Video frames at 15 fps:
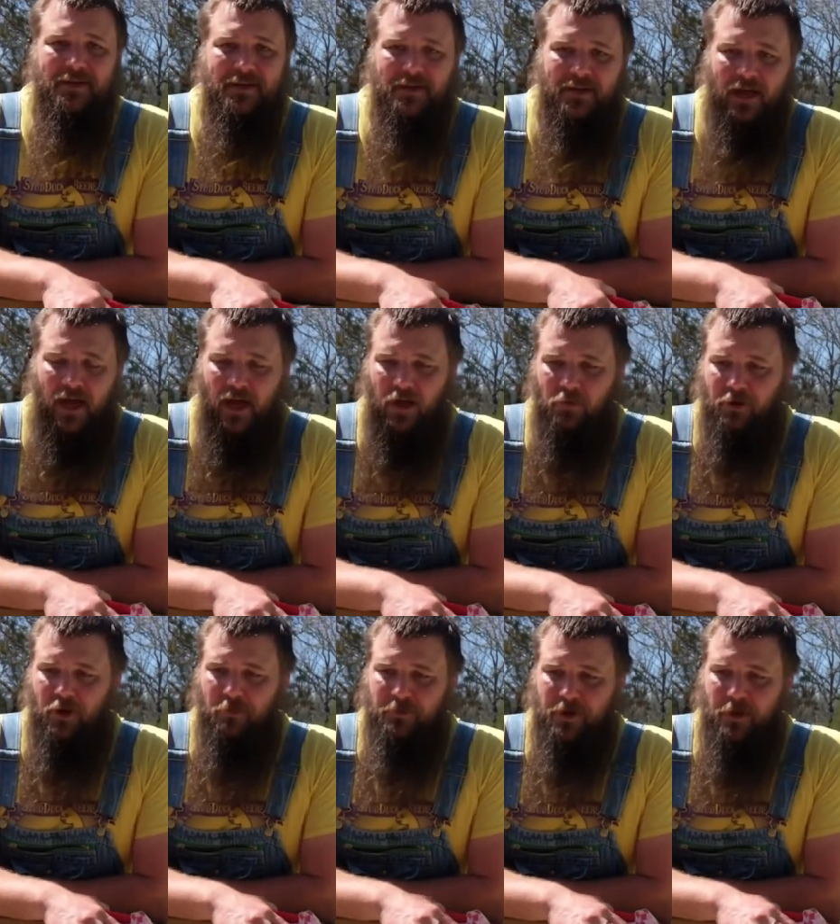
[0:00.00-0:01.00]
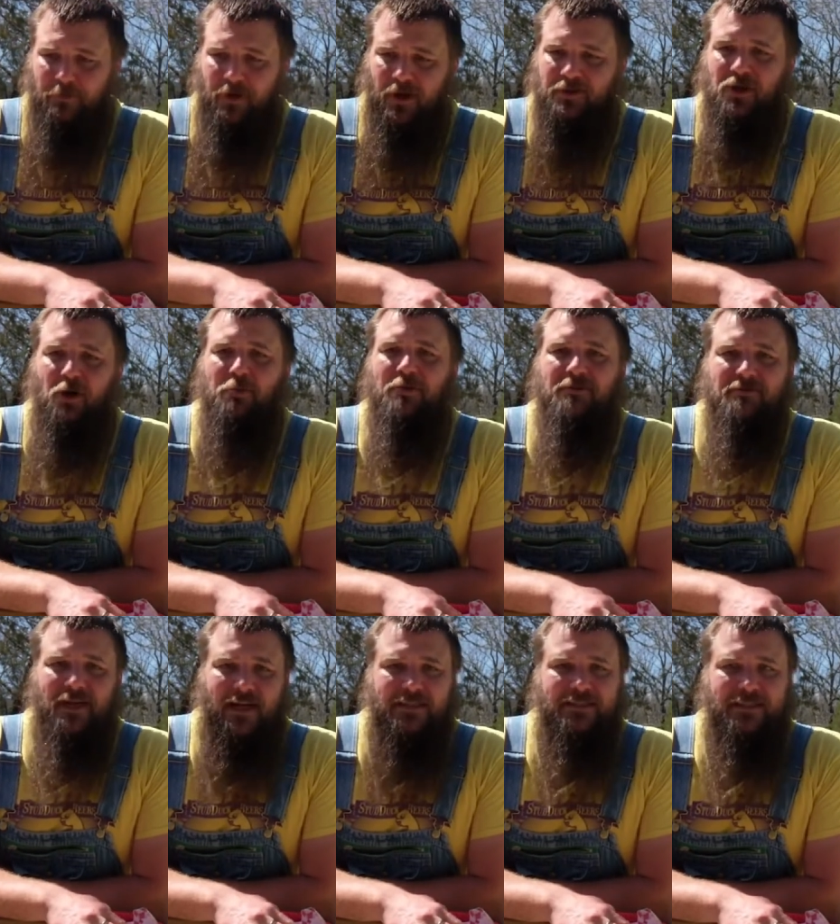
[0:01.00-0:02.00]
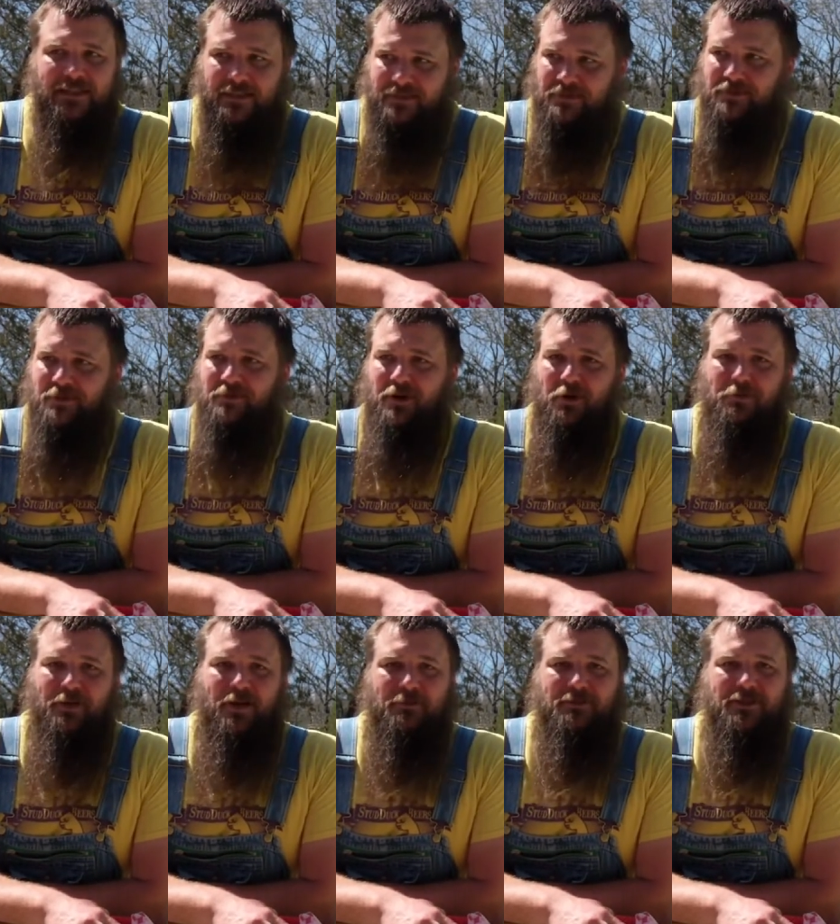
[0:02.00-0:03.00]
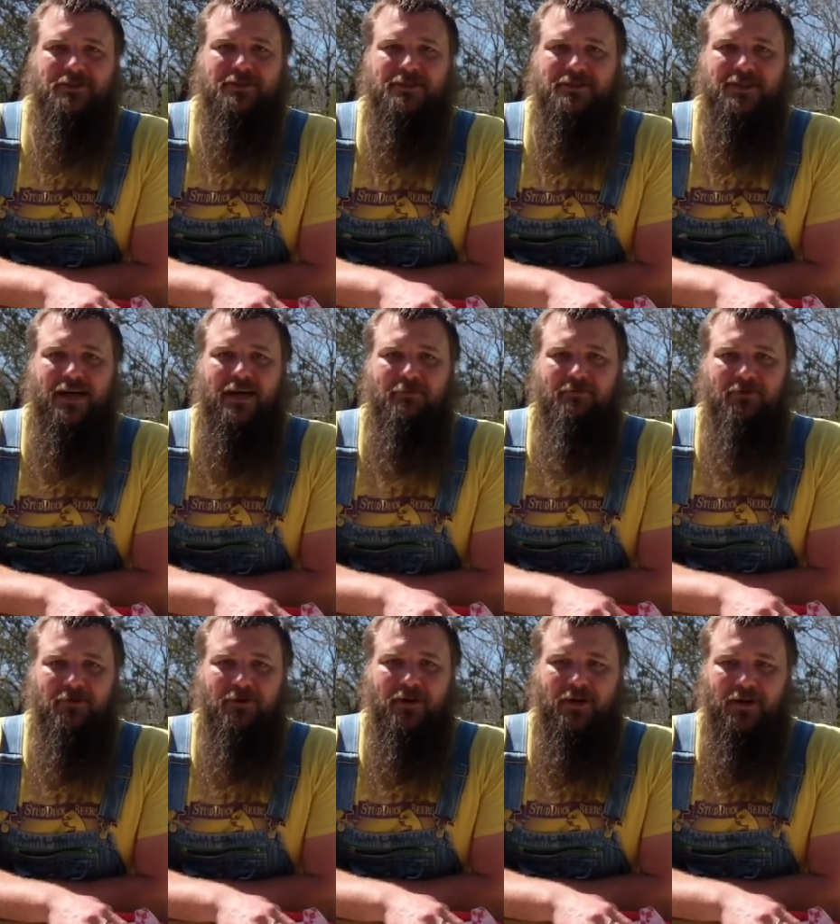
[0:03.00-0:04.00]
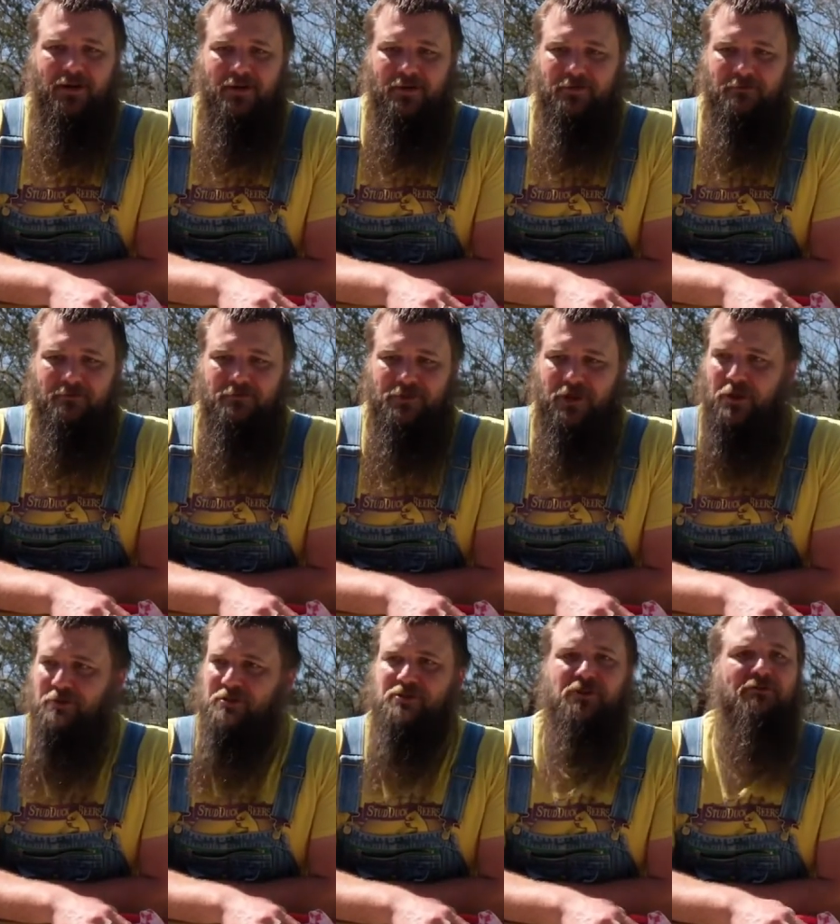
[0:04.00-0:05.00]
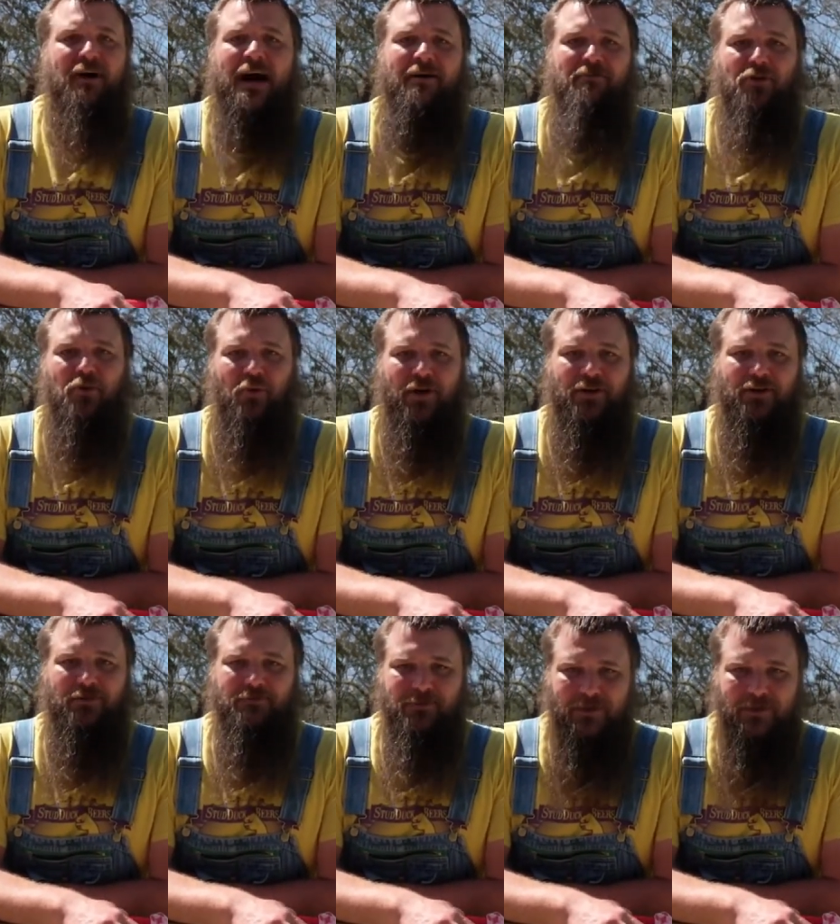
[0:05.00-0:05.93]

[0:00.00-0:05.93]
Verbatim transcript: this? Uh, we opened up in October of nineteen. So we opened up just in time for, uh, you know, to survive the winter.